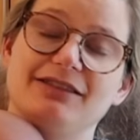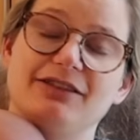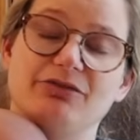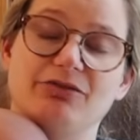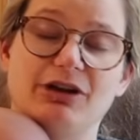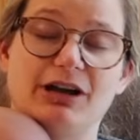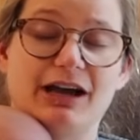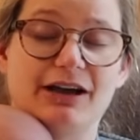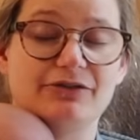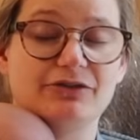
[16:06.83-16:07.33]
The
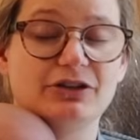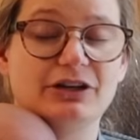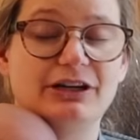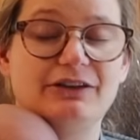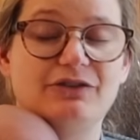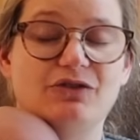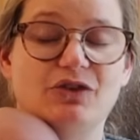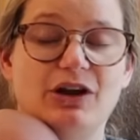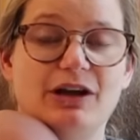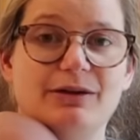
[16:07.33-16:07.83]
recovery
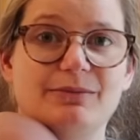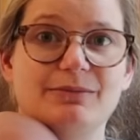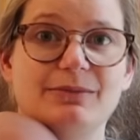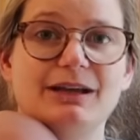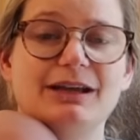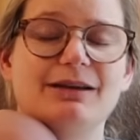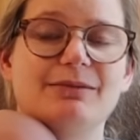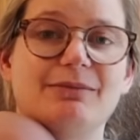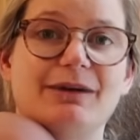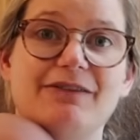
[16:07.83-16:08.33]
from
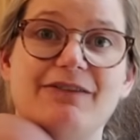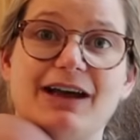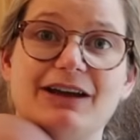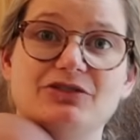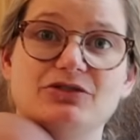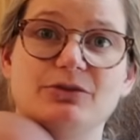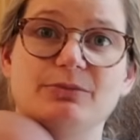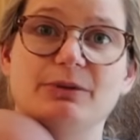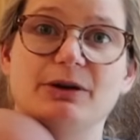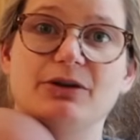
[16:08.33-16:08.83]
my
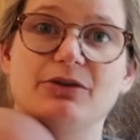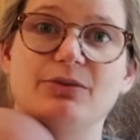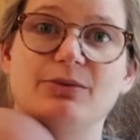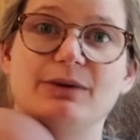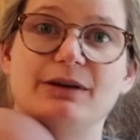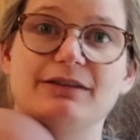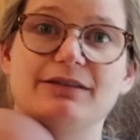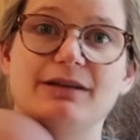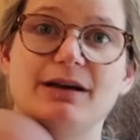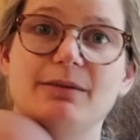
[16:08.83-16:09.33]
vaginal birth
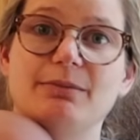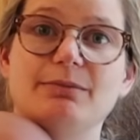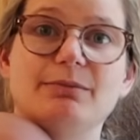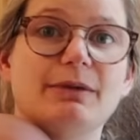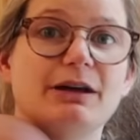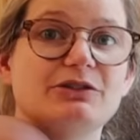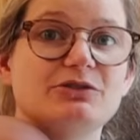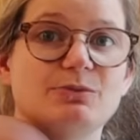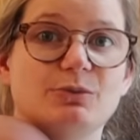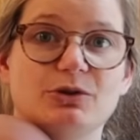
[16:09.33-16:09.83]
was
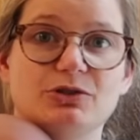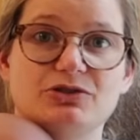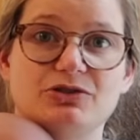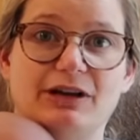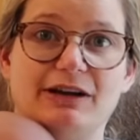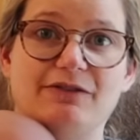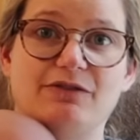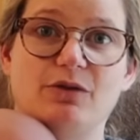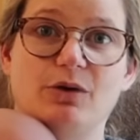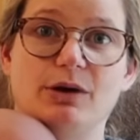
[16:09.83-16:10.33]
much more
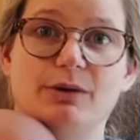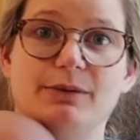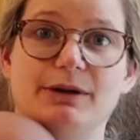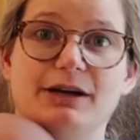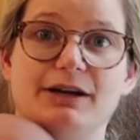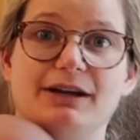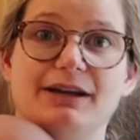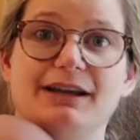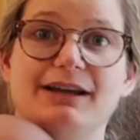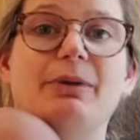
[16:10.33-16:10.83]
straightforward,